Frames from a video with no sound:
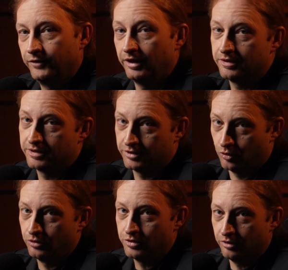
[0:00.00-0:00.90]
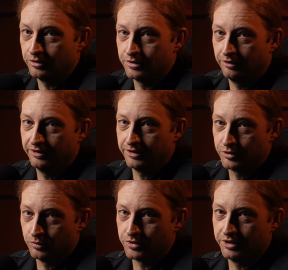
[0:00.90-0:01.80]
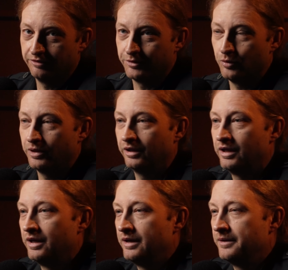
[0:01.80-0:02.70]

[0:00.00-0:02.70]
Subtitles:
The soy sauce on the sushi, if you will.